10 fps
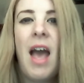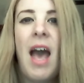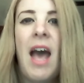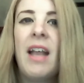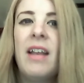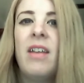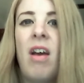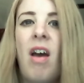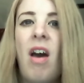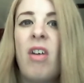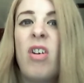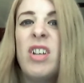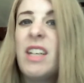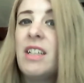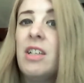And I got
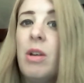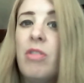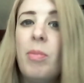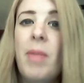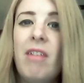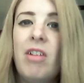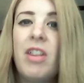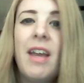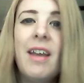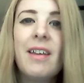addicted to it from there, I think.